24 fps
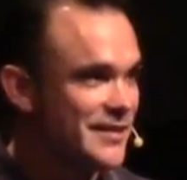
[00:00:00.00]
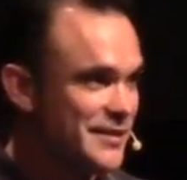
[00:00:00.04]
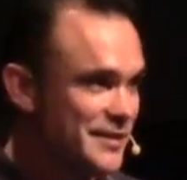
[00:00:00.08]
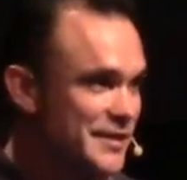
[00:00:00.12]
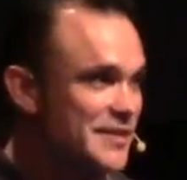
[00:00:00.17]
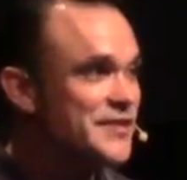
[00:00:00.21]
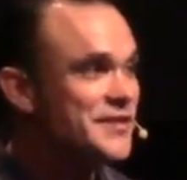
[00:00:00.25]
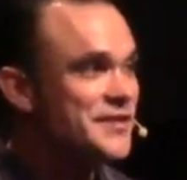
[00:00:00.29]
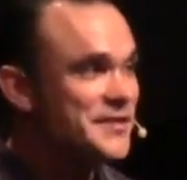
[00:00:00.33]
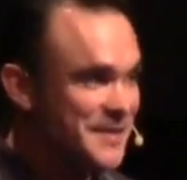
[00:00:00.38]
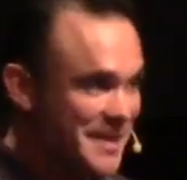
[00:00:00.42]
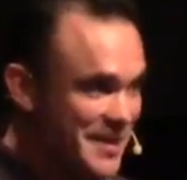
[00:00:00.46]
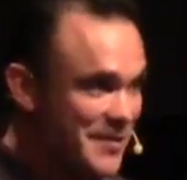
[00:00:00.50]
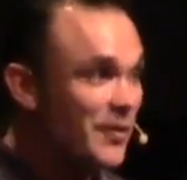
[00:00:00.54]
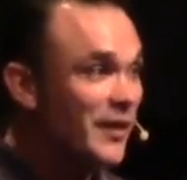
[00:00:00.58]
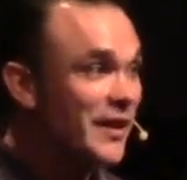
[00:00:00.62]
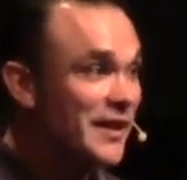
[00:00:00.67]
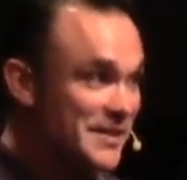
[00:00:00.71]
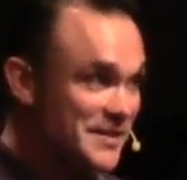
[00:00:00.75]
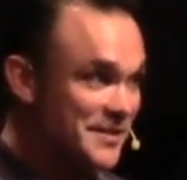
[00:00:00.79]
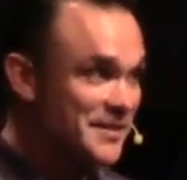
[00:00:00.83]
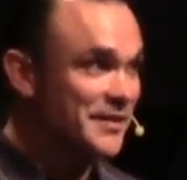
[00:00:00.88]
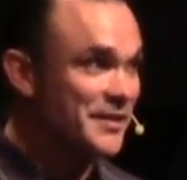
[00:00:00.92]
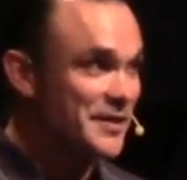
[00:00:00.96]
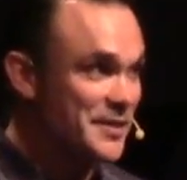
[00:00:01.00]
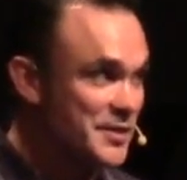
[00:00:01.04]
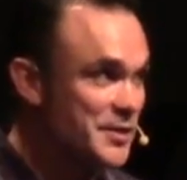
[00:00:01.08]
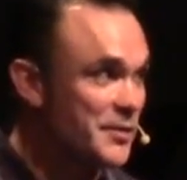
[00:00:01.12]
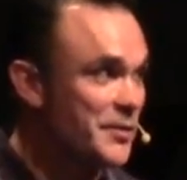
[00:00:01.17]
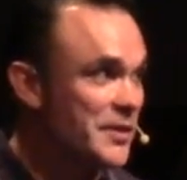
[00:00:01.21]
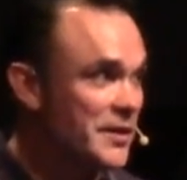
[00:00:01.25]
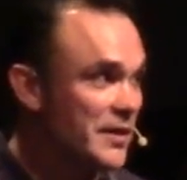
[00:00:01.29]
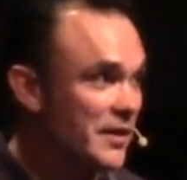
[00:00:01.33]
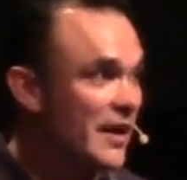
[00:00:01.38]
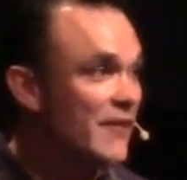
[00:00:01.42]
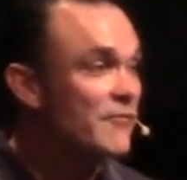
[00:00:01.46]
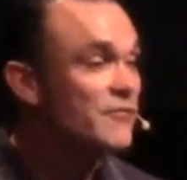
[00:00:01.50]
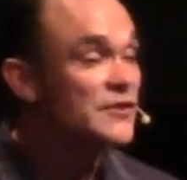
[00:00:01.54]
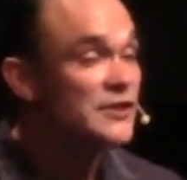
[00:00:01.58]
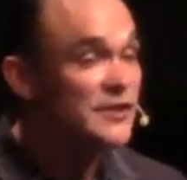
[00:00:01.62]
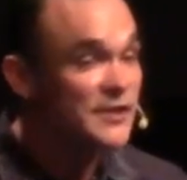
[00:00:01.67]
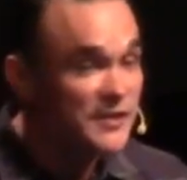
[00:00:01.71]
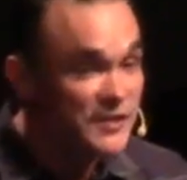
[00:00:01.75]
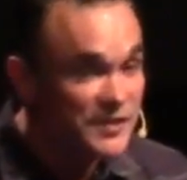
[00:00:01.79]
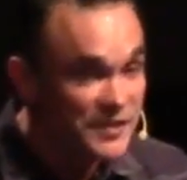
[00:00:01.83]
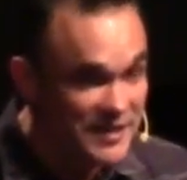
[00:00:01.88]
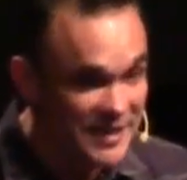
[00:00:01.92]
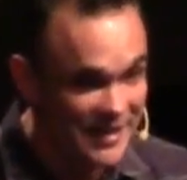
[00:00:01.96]
Just see what He's going to do in your life.
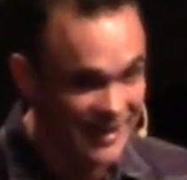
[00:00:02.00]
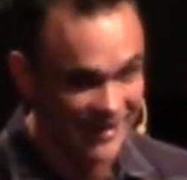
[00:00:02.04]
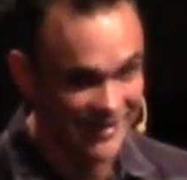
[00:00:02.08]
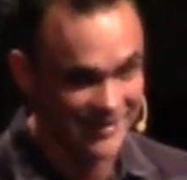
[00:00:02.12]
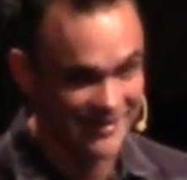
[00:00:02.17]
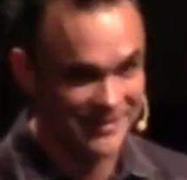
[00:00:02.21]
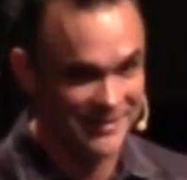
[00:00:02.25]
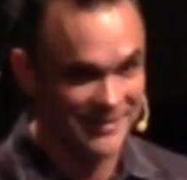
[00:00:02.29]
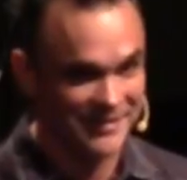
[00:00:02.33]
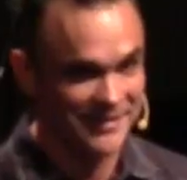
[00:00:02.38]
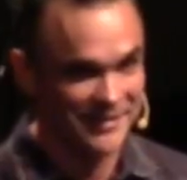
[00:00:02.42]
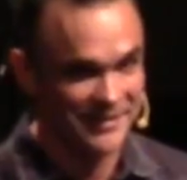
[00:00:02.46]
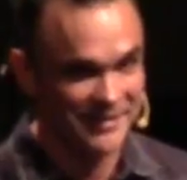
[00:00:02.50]
Just see it.